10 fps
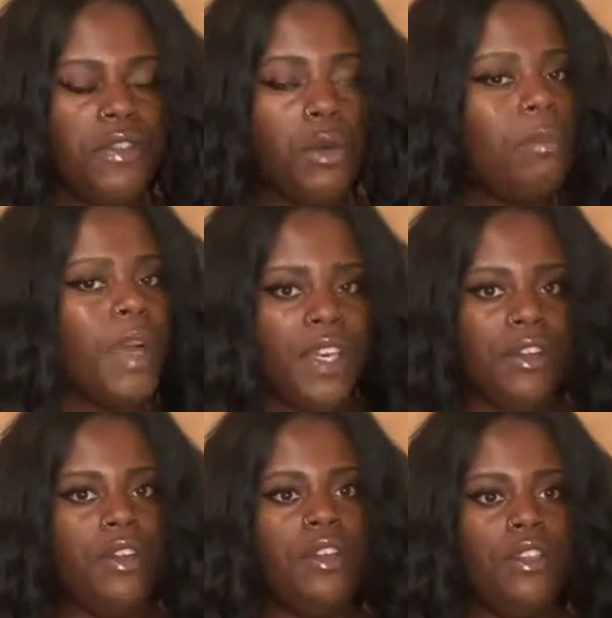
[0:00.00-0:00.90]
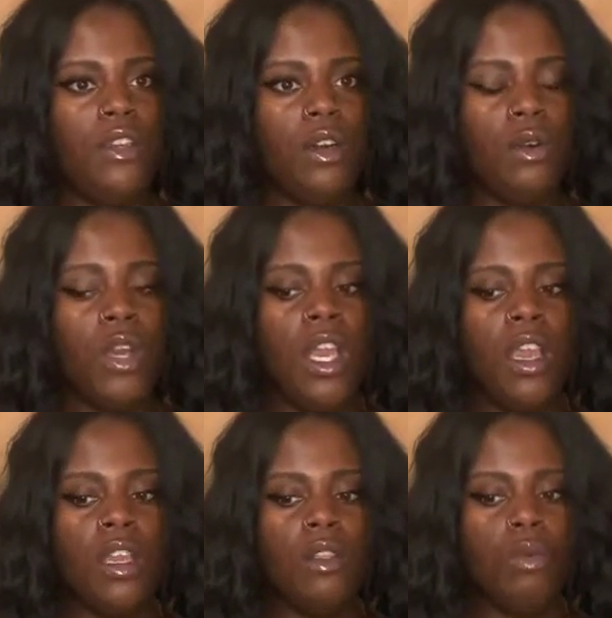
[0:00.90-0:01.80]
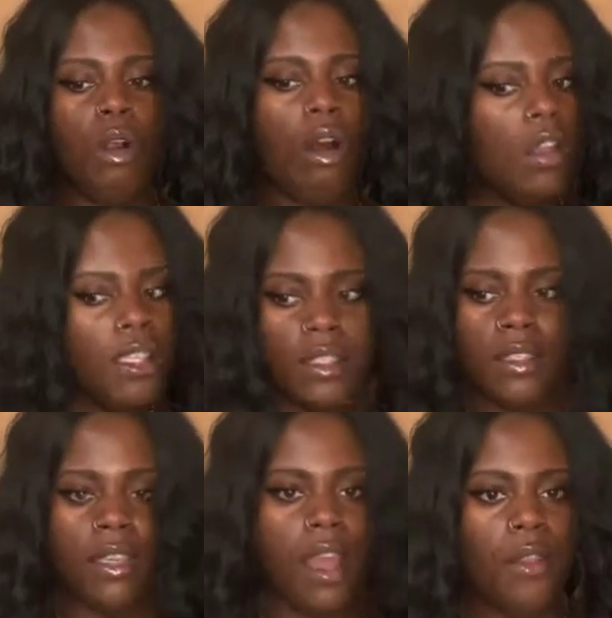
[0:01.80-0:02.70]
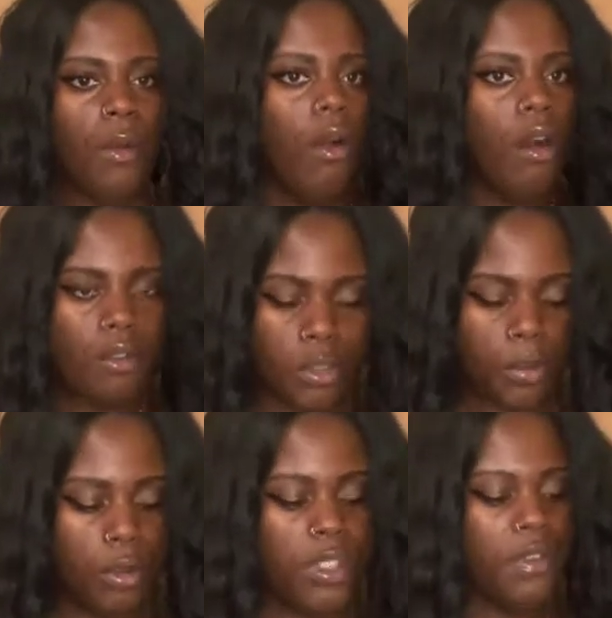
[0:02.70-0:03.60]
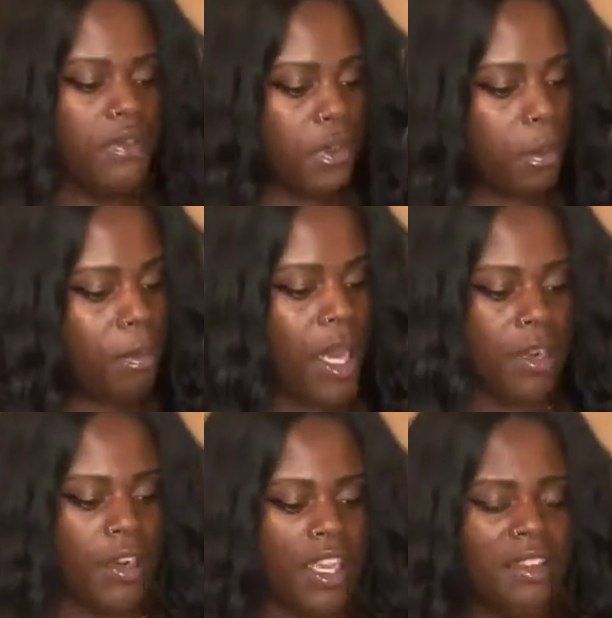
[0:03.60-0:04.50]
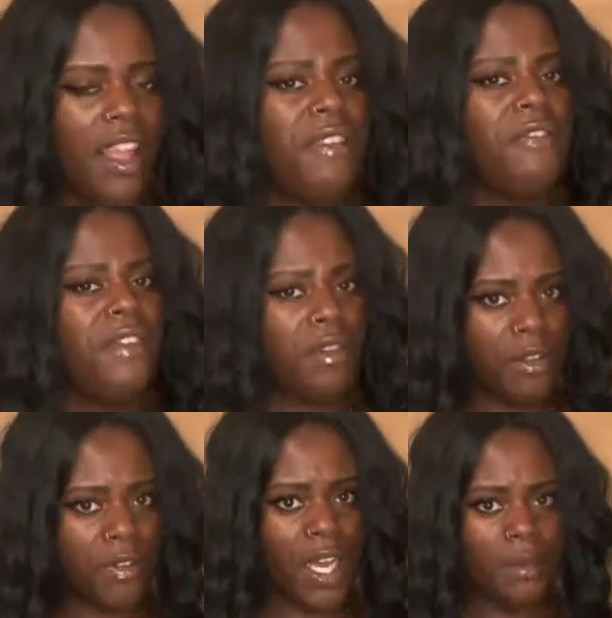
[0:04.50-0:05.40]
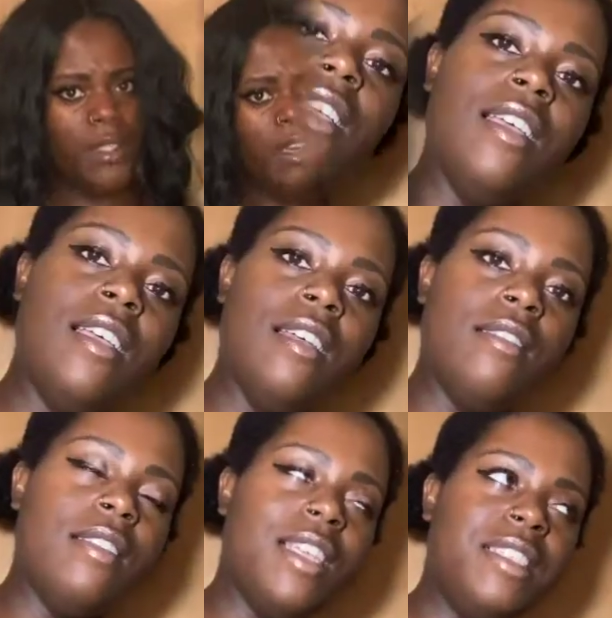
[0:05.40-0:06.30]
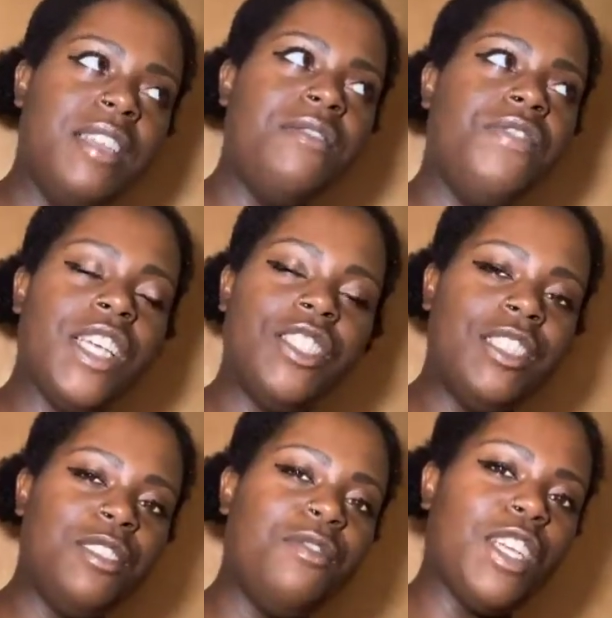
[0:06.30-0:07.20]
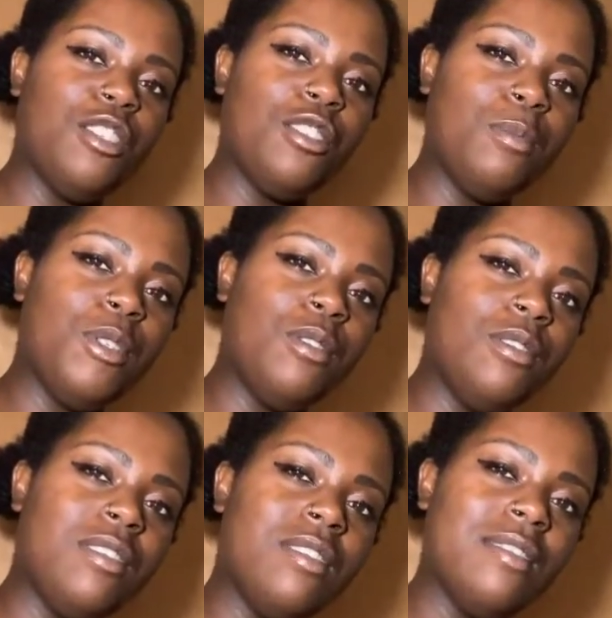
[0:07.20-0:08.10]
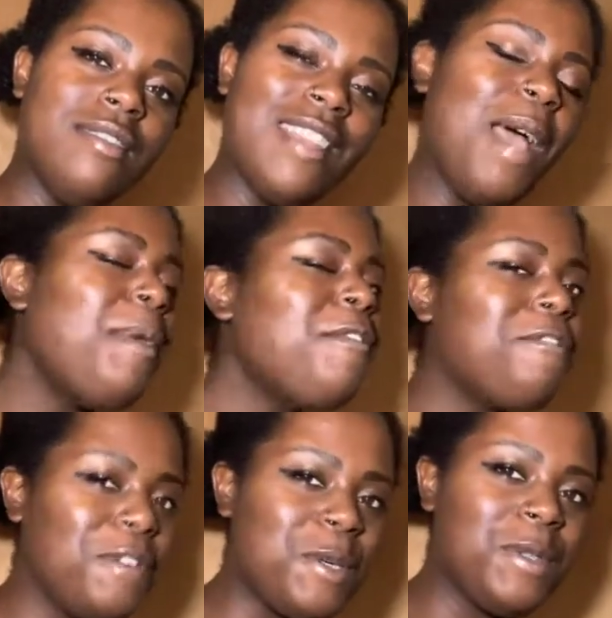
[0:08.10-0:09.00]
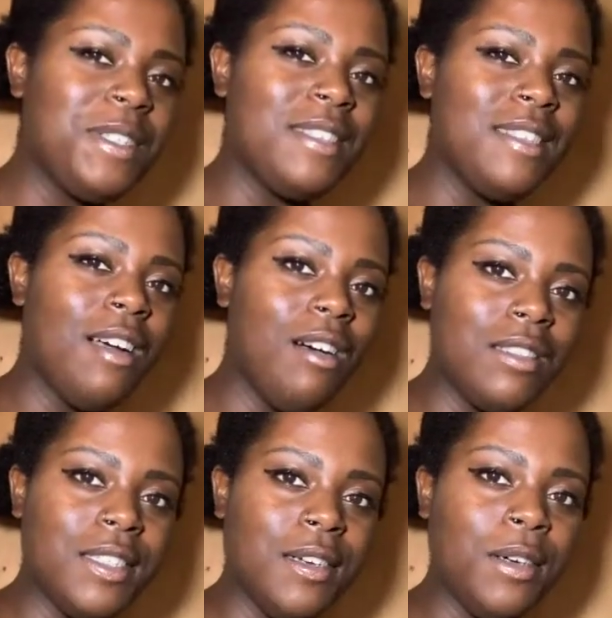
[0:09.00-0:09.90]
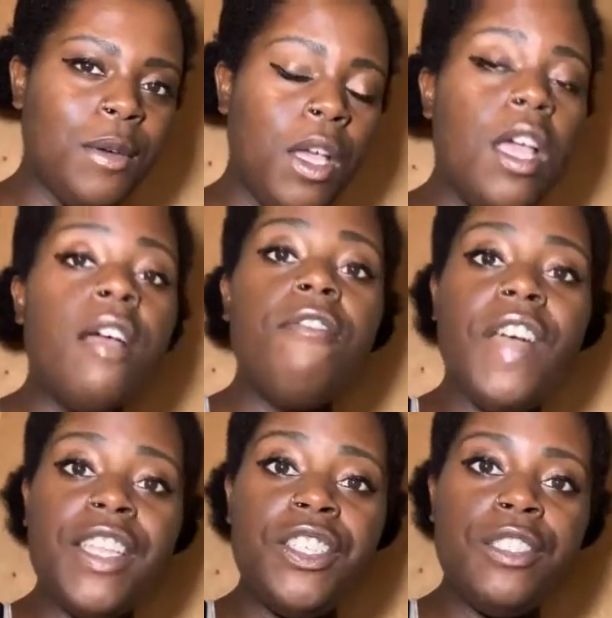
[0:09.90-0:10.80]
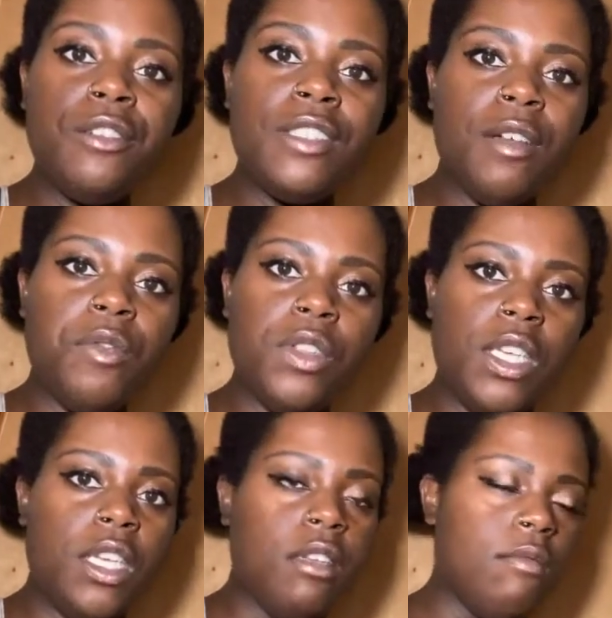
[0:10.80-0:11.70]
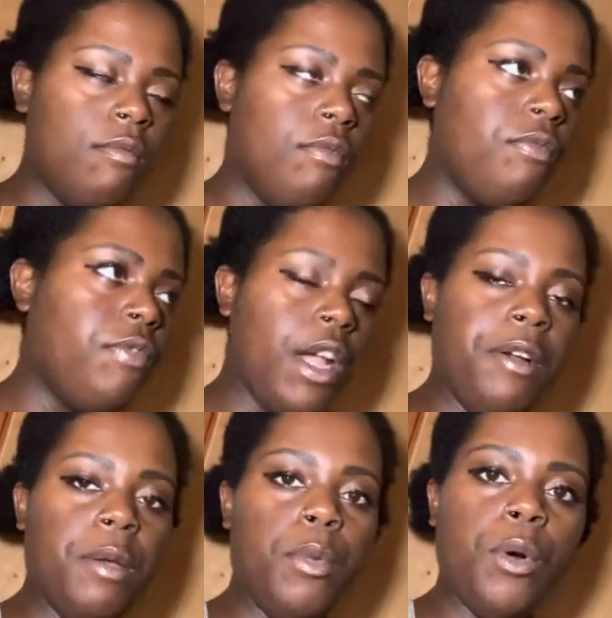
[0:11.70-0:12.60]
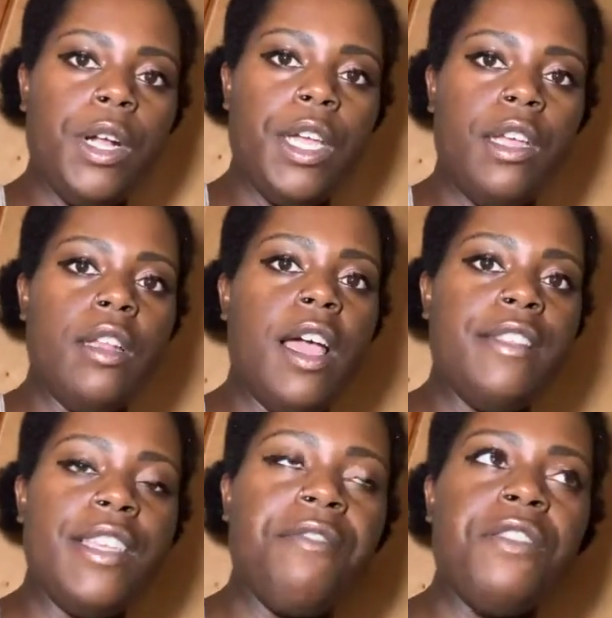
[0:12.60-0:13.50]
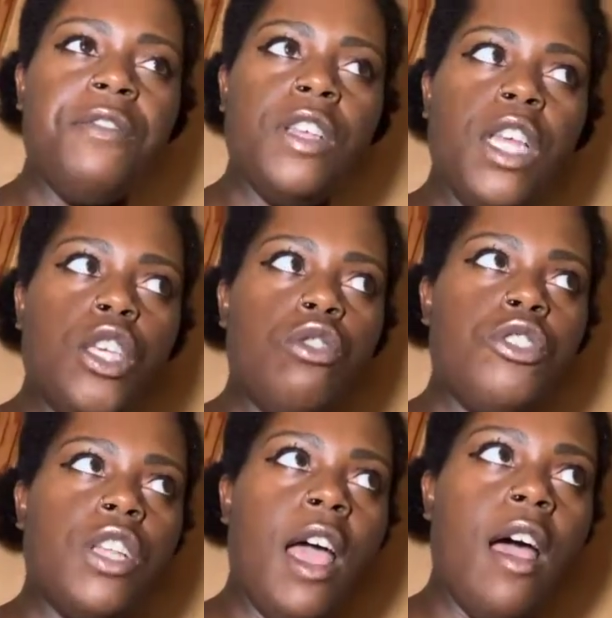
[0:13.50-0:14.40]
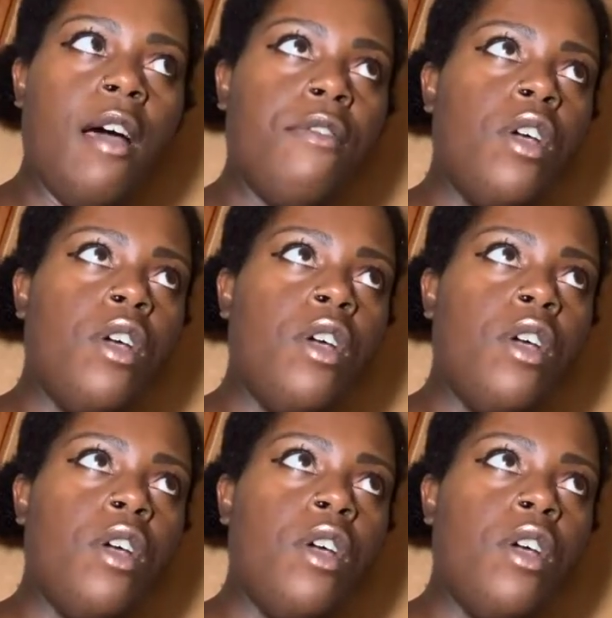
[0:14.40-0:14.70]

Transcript: better, you know? We're all in this together. We're all supposed to feel better and like feel the vibes out. I said veggies and vegetables. I meant fruits also. Veggies are definitely very important. I definitely feel like you should have